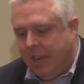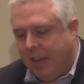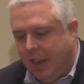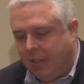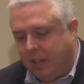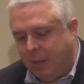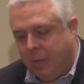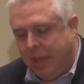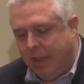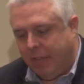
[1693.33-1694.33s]
Uh, that is going to
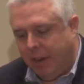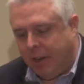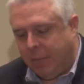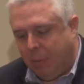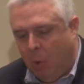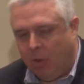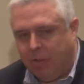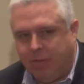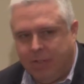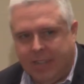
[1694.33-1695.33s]
be a very
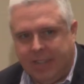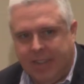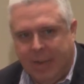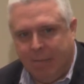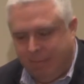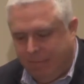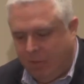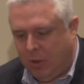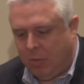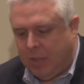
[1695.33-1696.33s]
important uh, time.
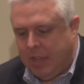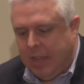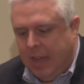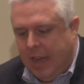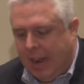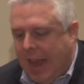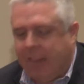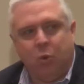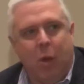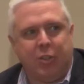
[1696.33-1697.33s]
So, uh,
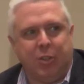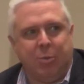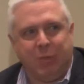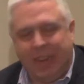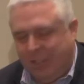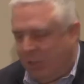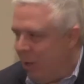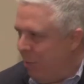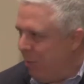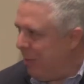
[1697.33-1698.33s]
last question. We've got to get you
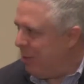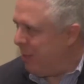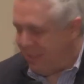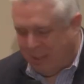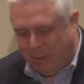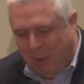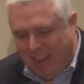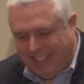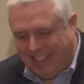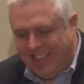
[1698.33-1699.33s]
home and let you guys get some
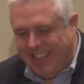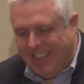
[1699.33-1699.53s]
rest.